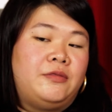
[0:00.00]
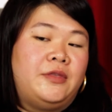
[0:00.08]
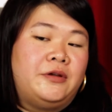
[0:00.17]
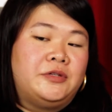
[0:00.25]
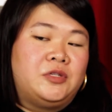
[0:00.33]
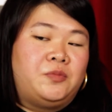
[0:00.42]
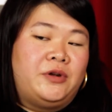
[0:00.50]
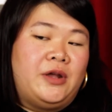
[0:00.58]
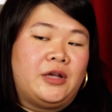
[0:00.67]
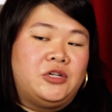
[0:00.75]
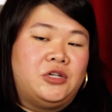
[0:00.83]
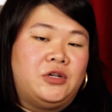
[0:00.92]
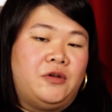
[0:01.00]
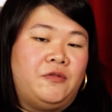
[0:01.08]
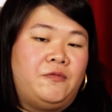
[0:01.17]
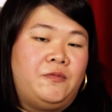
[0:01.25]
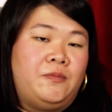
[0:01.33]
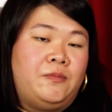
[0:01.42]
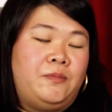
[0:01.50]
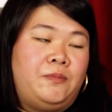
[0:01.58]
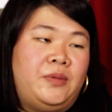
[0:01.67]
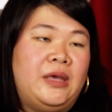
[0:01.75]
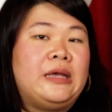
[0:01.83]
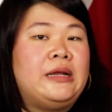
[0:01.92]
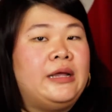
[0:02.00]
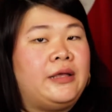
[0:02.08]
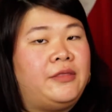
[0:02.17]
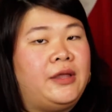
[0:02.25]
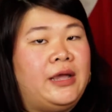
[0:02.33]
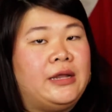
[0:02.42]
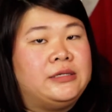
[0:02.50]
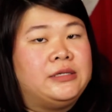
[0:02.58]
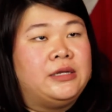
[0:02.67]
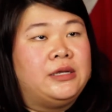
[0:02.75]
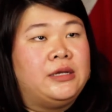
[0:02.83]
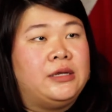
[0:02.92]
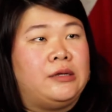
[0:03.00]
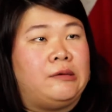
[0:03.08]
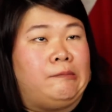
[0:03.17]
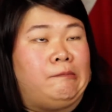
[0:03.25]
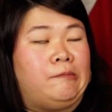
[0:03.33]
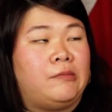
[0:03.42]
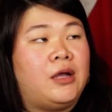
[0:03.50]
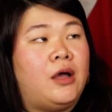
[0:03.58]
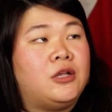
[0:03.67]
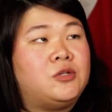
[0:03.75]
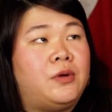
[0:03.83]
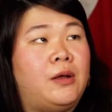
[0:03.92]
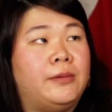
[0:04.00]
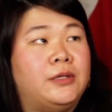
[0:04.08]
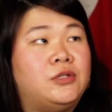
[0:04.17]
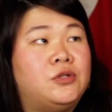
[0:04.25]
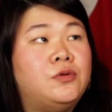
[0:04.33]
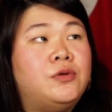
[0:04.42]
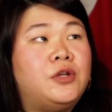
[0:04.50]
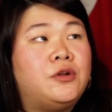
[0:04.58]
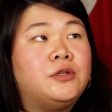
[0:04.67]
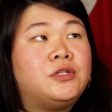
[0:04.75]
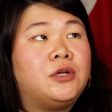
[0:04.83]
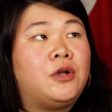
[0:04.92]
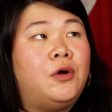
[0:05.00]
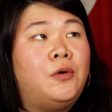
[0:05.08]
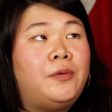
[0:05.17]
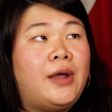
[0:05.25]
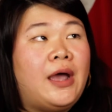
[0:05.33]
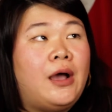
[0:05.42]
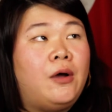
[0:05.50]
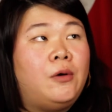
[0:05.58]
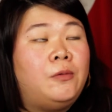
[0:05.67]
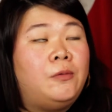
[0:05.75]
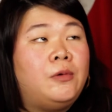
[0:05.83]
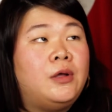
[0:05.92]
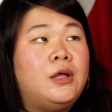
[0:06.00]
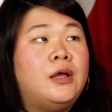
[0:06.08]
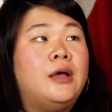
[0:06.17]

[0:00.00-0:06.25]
there's this production of Picnic that I did, gosh, probably two years ago now. Mm